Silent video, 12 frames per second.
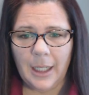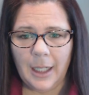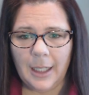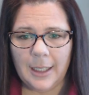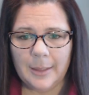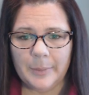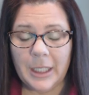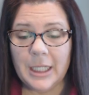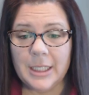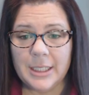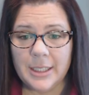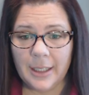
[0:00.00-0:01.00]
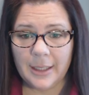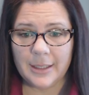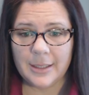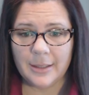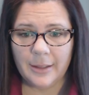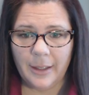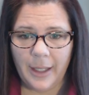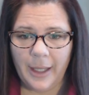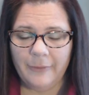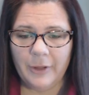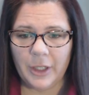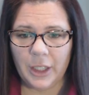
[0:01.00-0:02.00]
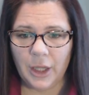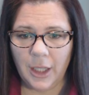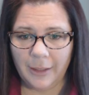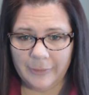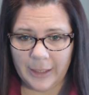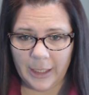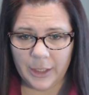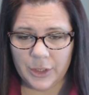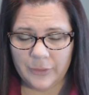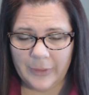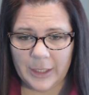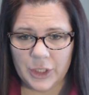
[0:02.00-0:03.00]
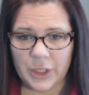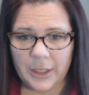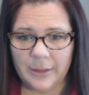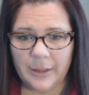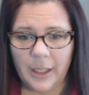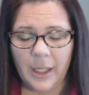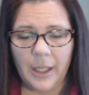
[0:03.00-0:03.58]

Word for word: um, conduct a very loving intervention